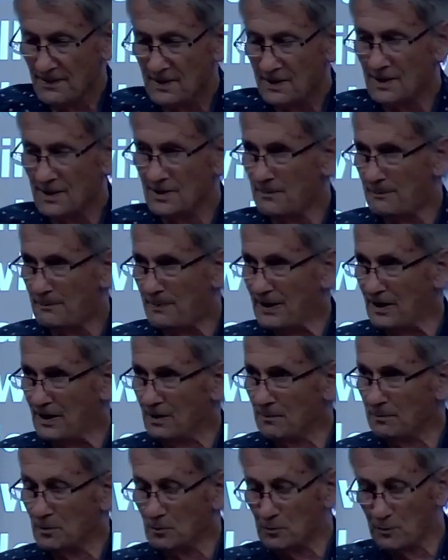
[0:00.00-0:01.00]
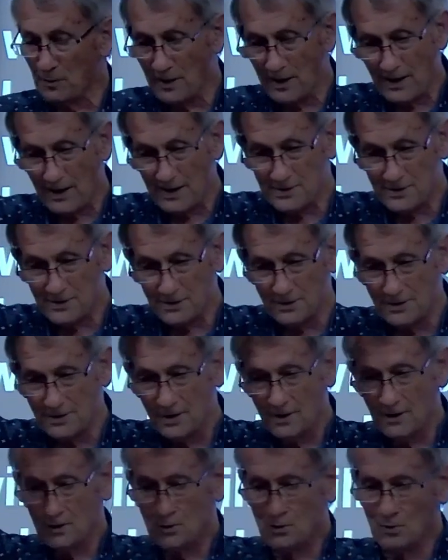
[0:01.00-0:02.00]
And the parable related
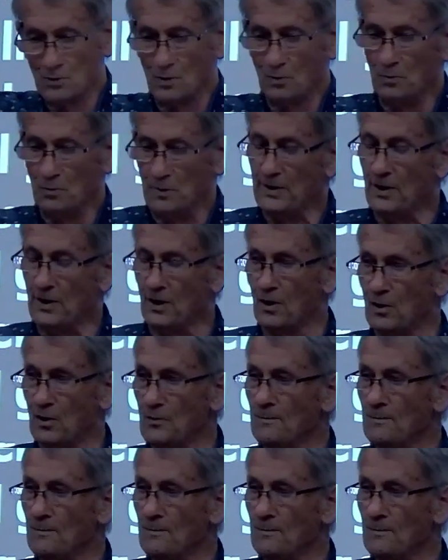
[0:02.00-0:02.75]
to a widow